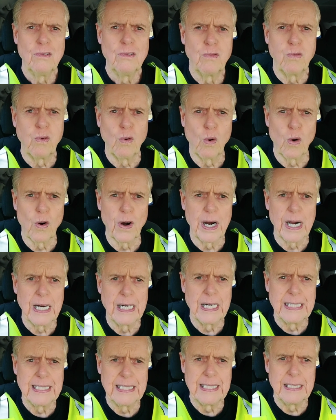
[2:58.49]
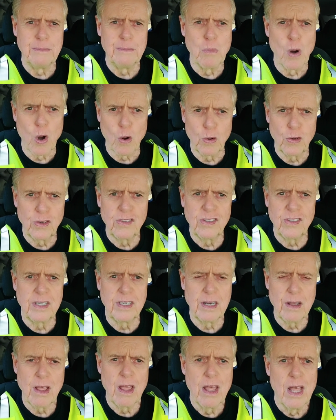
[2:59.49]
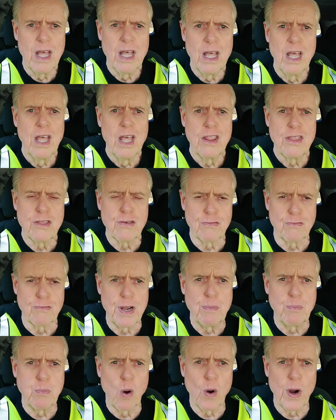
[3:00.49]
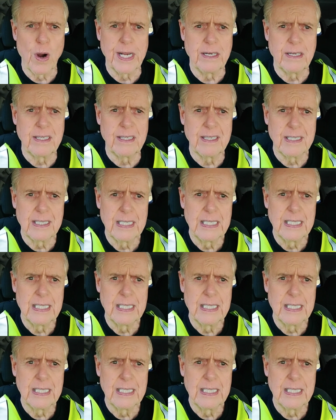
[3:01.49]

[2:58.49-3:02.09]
for most 3-point